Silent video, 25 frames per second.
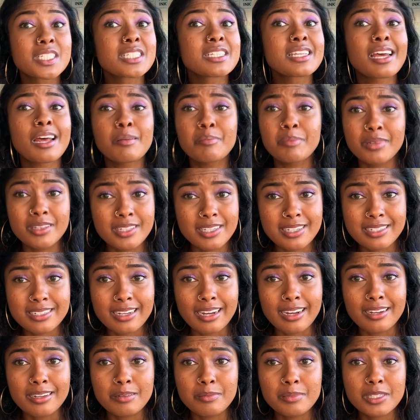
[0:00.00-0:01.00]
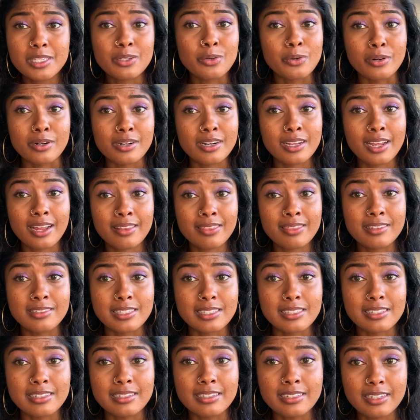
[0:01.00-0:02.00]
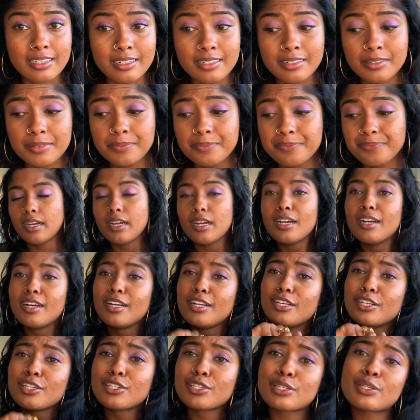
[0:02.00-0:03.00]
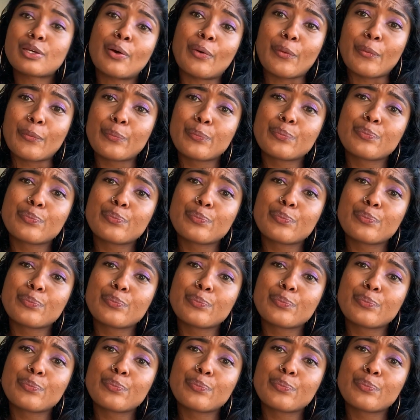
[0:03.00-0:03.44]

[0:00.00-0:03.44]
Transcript: 10 million times in order to get this thing done. So